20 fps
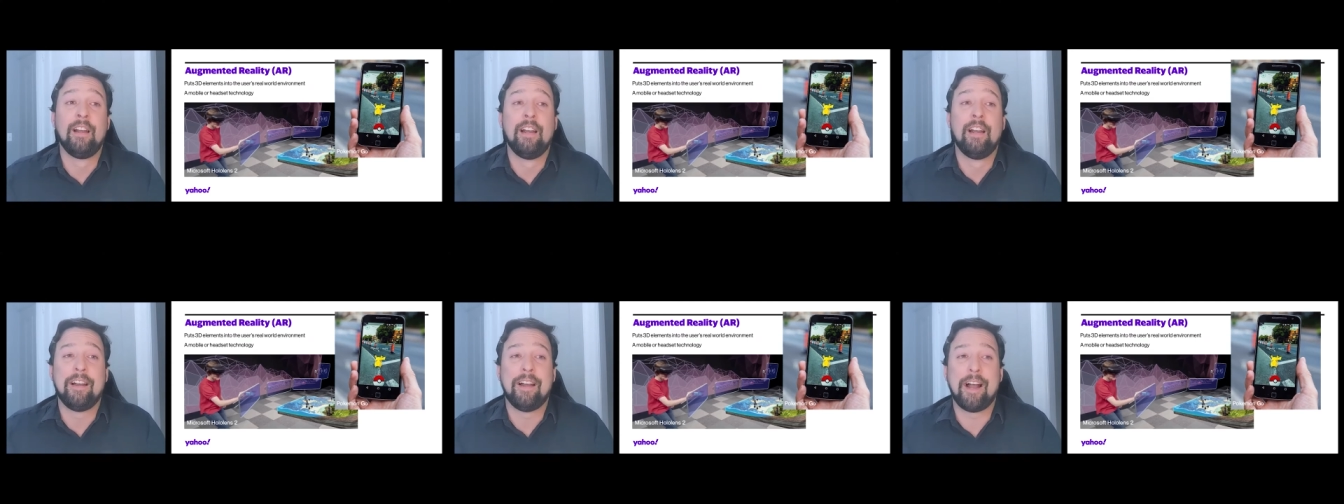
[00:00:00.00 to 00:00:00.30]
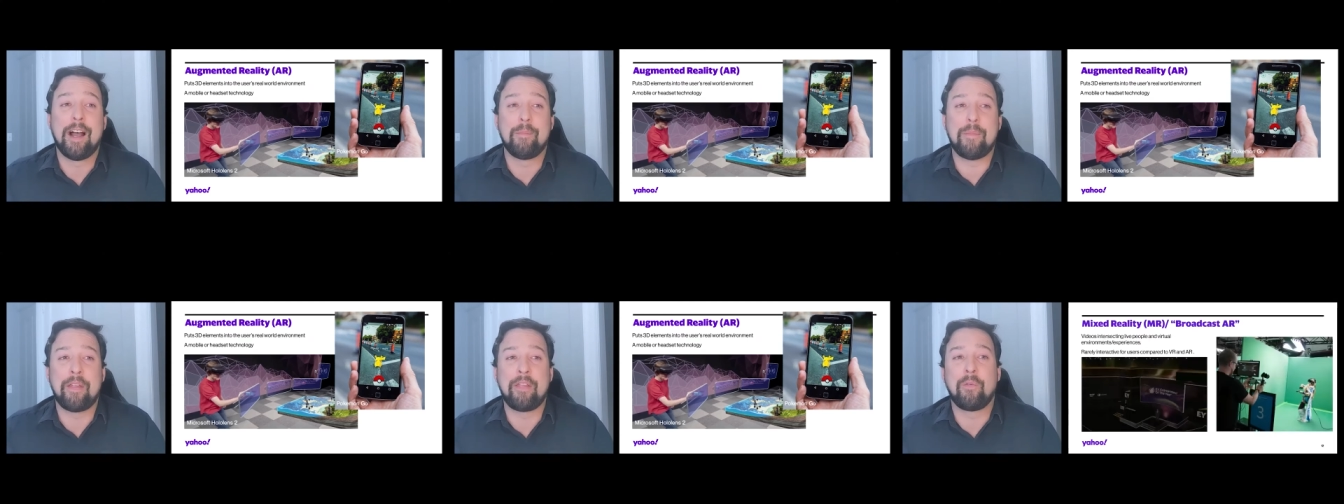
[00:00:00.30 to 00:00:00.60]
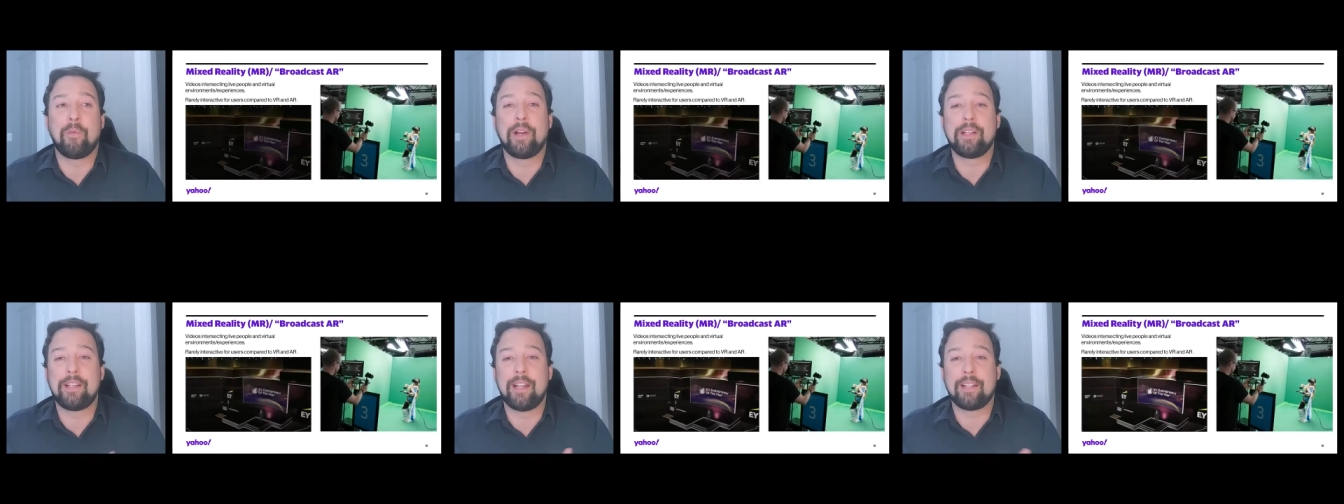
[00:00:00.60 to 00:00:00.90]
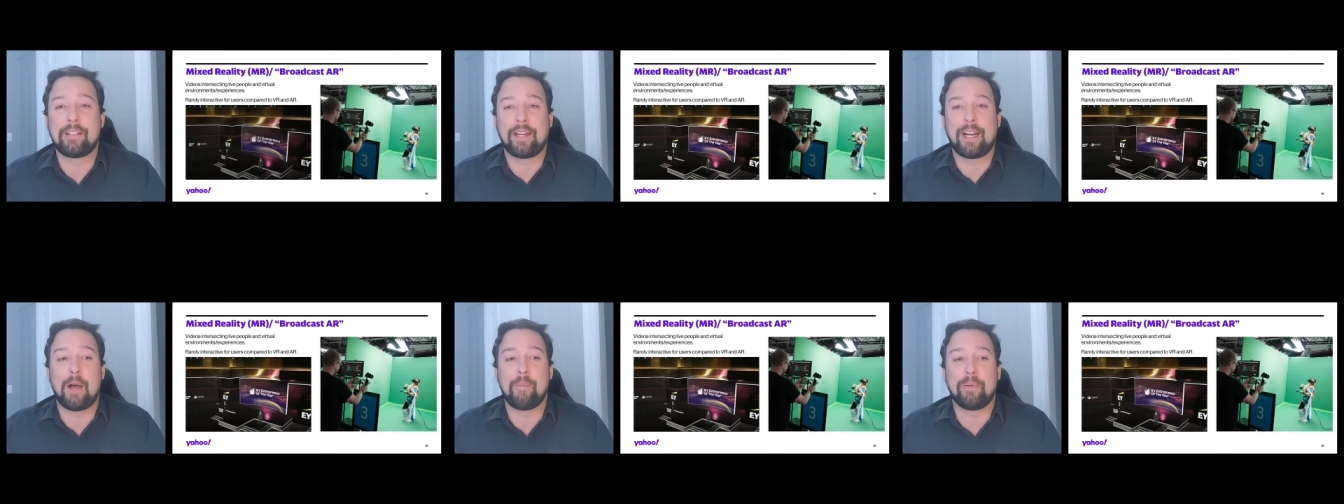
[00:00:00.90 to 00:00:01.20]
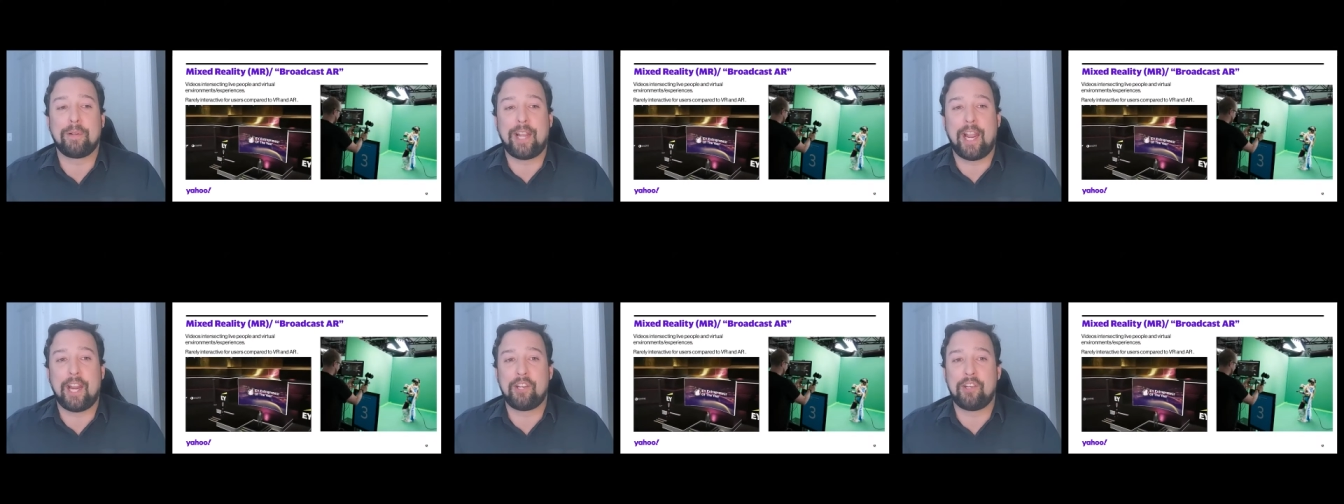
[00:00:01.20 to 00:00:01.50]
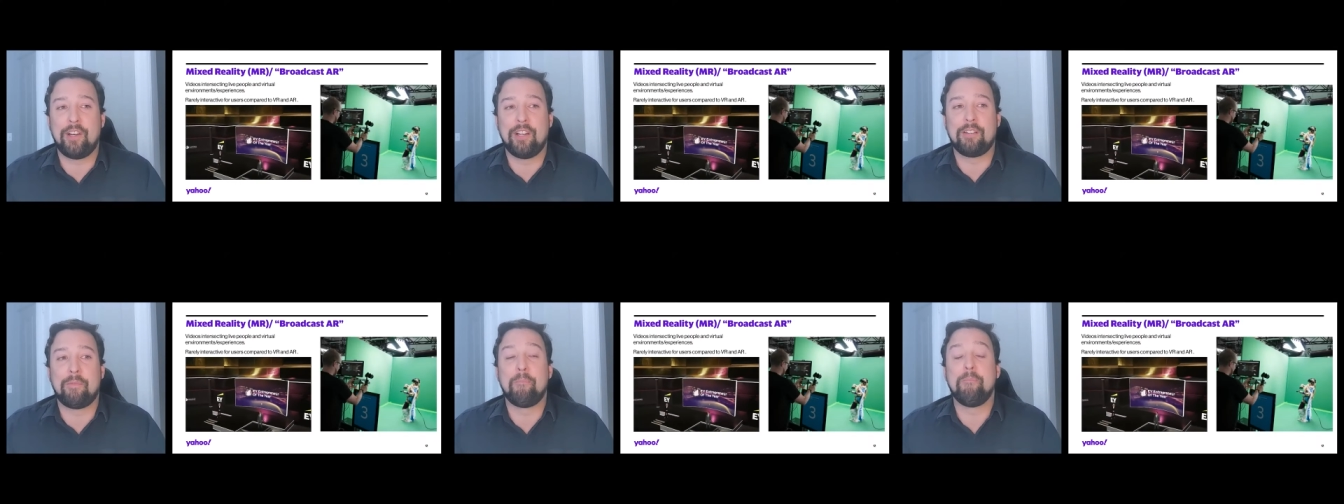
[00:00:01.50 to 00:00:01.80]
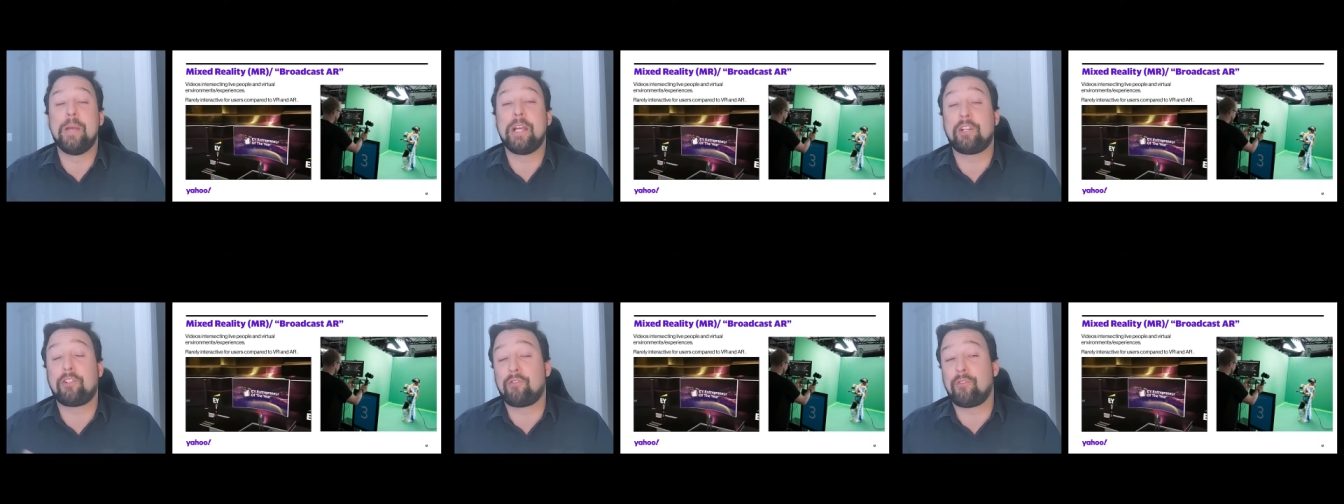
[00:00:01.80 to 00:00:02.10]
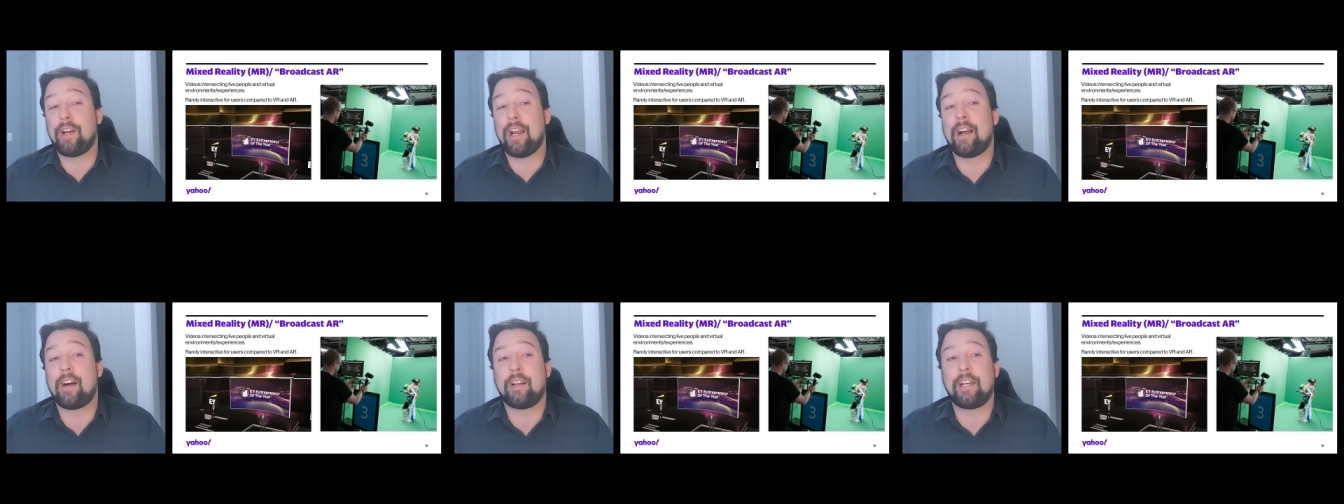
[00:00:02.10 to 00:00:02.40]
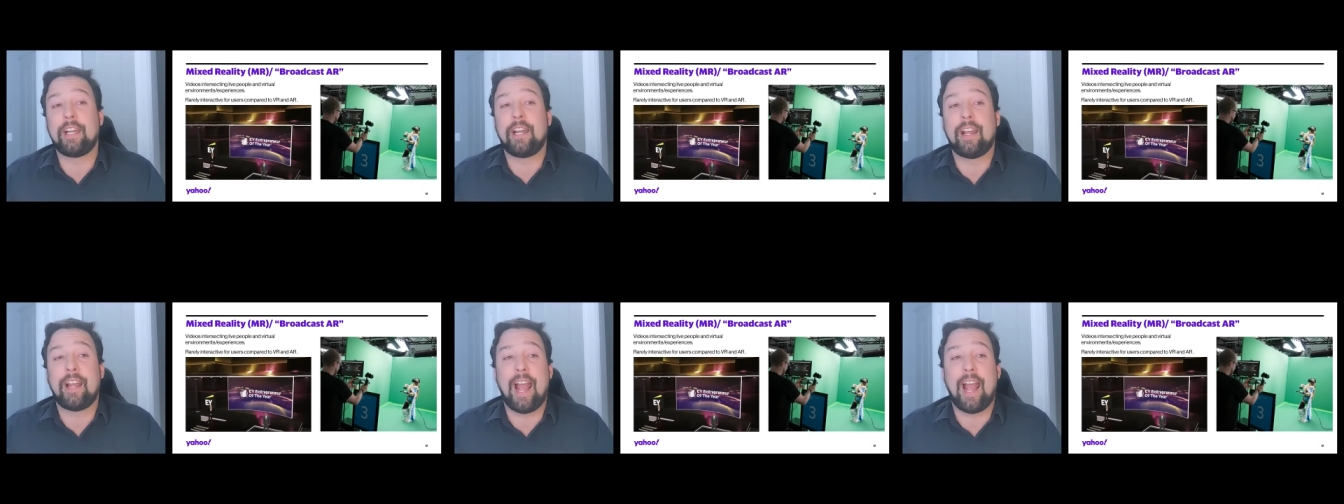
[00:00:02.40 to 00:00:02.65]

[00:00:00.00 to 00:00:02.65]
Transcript: And the reason that's a complication is mixed reality